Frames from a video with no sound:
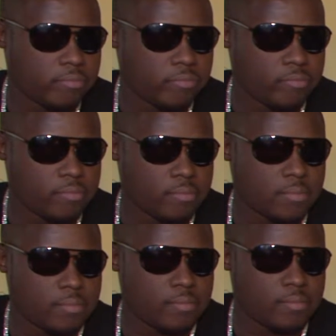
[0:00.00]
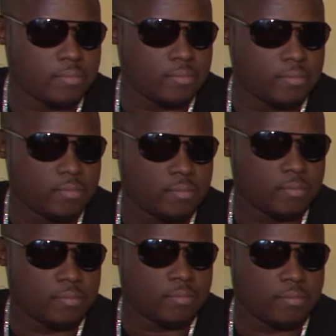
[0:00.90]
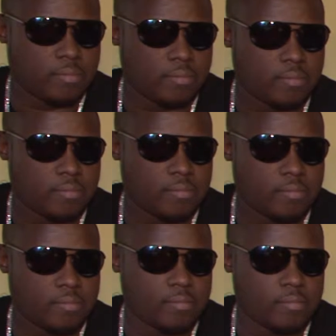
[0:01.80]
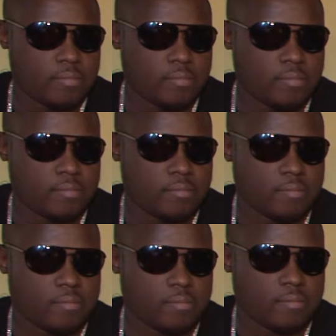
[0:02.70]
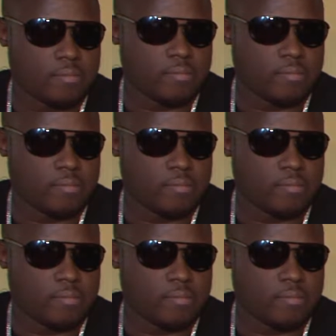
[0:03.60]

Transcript: (not speaking)